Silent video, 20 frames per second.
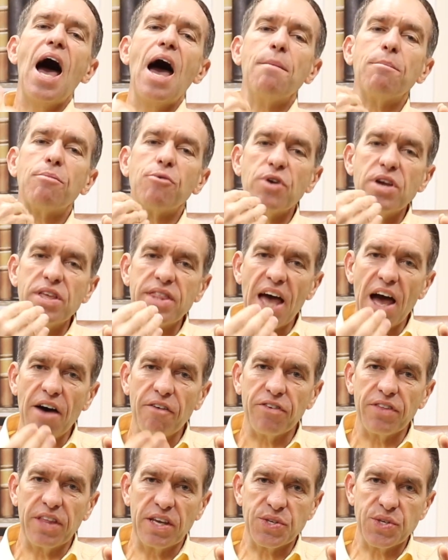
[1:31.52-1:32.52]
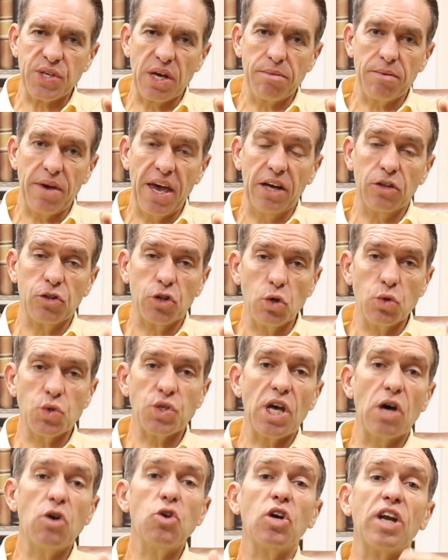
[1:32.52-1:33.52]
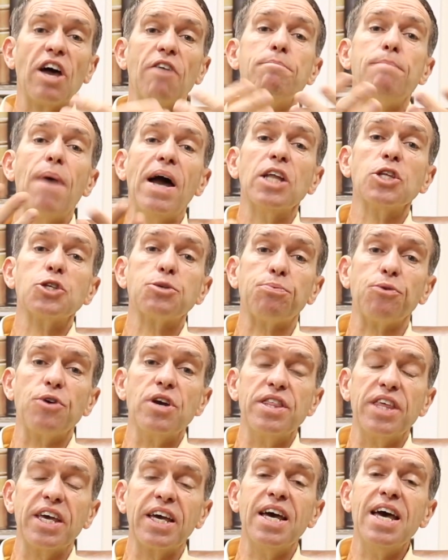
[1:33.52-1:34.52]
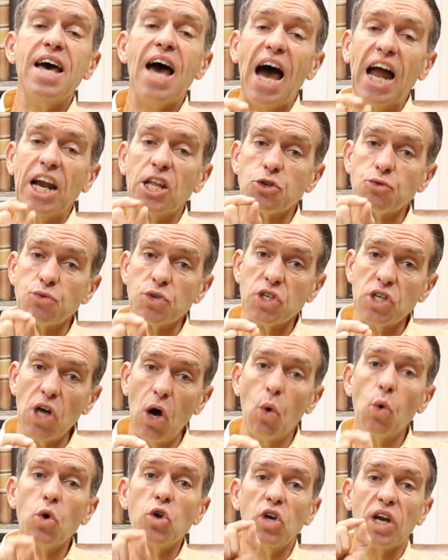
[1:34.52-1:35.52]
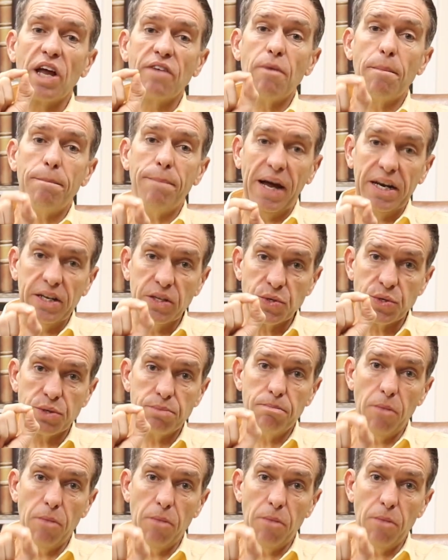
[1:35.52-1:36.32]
and breathe out for that same count. Do so, you'll have balanced breathing, and as a result, you'll have a balanced